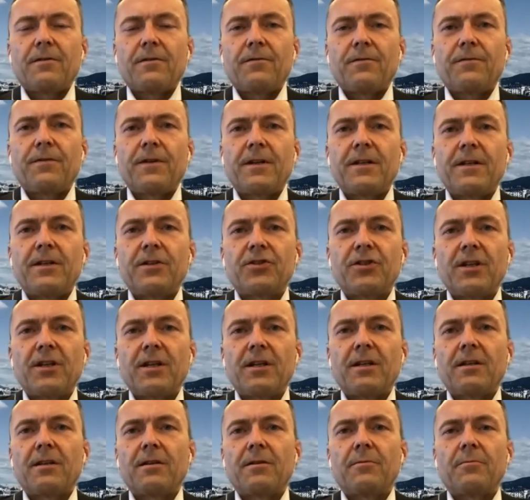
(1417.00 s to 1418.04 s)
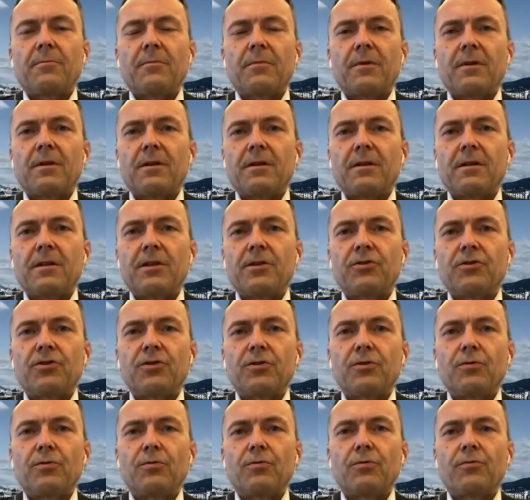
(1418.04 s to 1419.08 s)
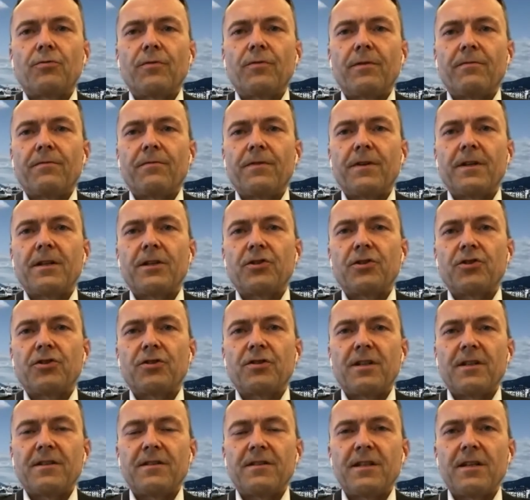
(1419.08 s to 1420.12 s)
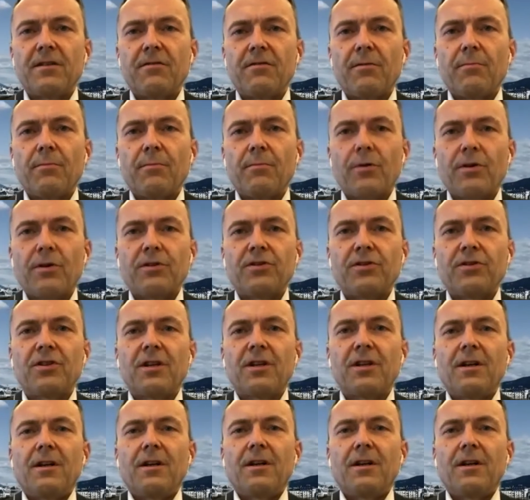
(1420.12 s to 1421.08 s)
finishing in June, we finished this year in March.